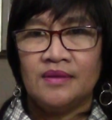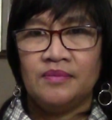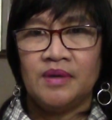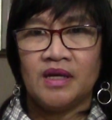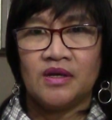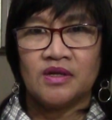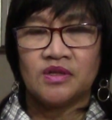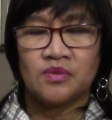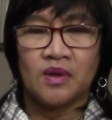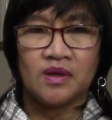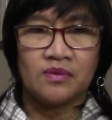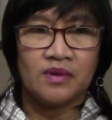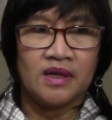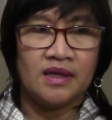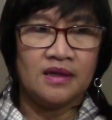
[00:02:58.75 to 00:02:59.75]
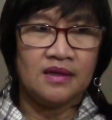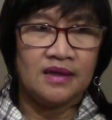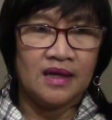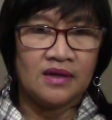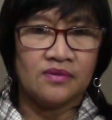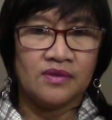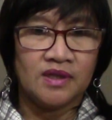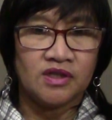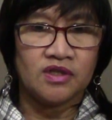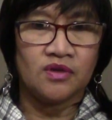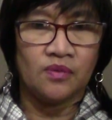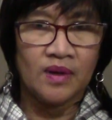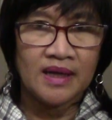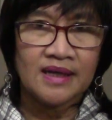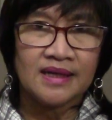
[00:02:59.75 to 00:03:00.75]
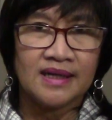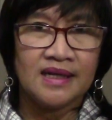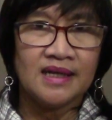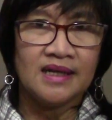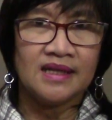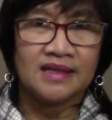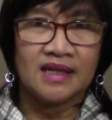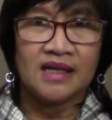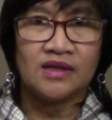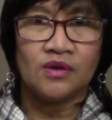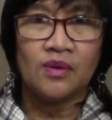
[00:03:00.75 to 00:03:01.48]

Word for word: Because when we get rich quickly, it can